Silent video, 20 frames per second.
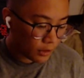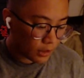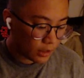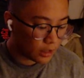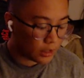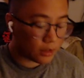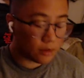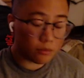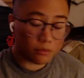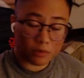
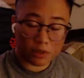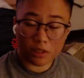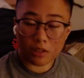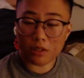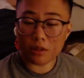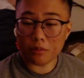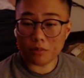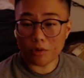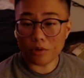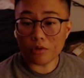
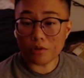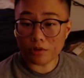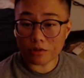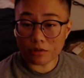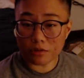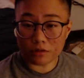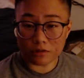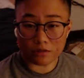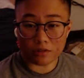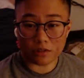I'm always
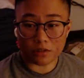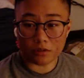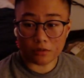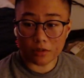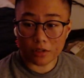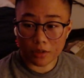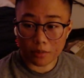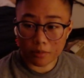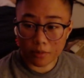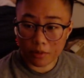gonna still
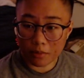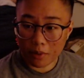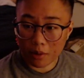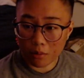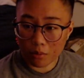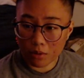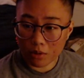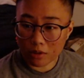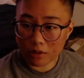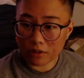keep it in my
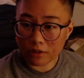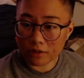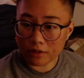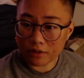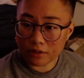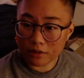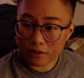wallet.